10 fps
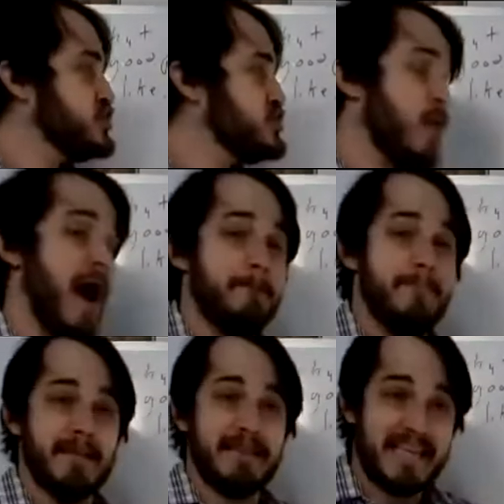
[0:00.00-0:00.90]
do I
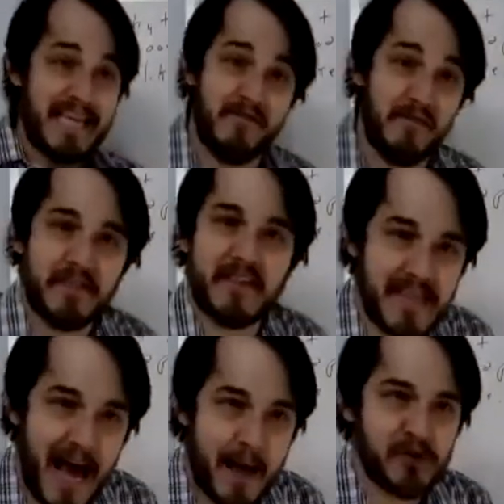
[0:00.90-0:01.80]
believe that this
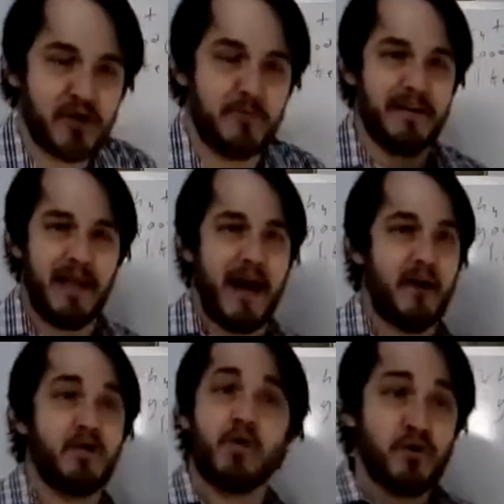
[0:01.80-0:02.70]
app should be
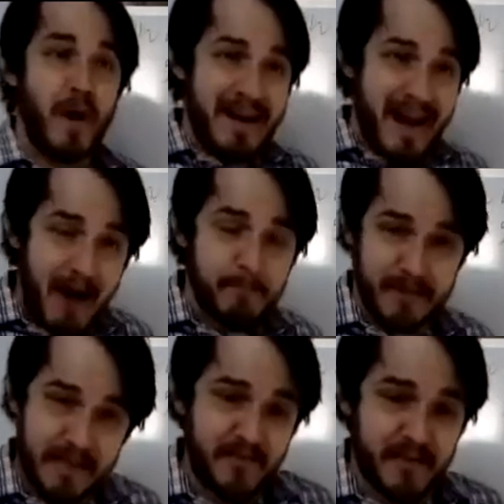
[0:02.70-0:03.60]
allowed, or do I not
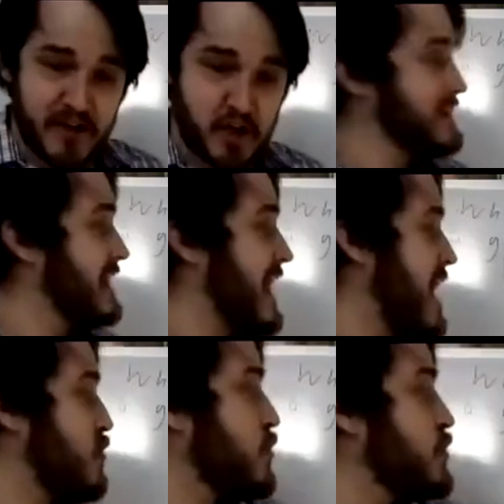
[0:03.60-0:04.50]
believe it should be
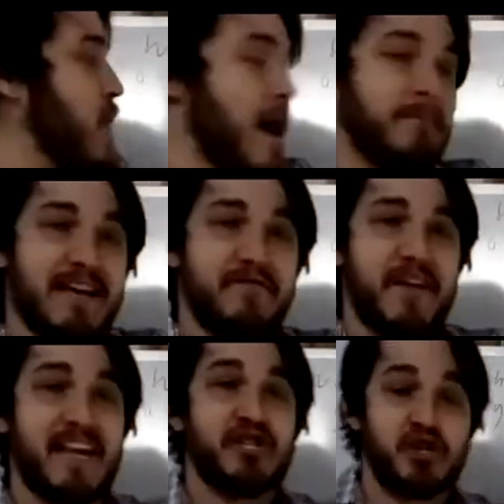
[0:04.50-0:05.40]
allowed? Or do I believe
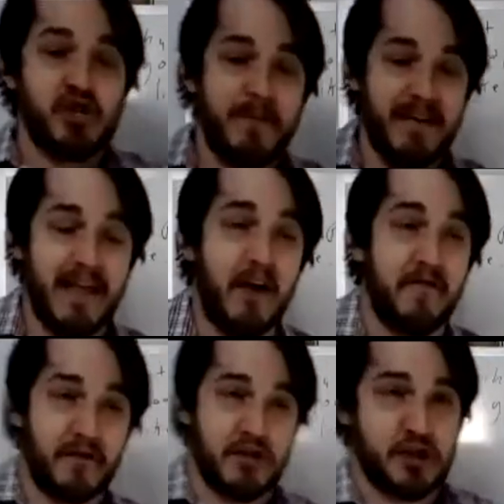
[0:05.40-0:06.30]
that it should be allowed
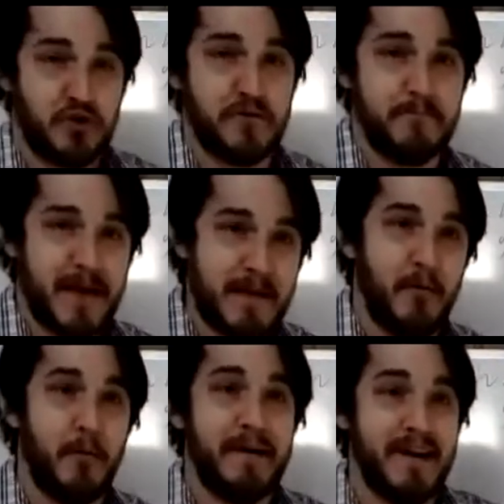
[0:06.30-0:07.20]
for certain
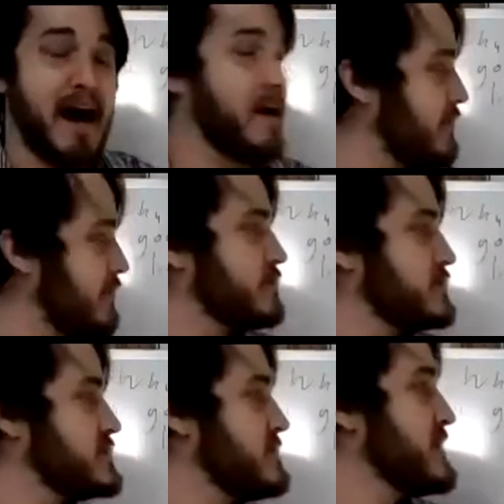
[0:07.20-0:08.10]
people, but not
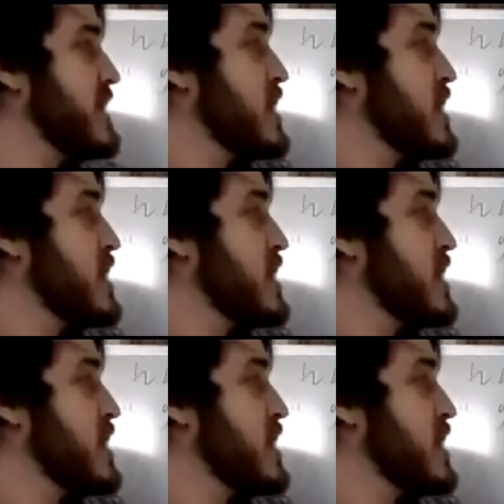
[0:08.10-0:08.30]
others?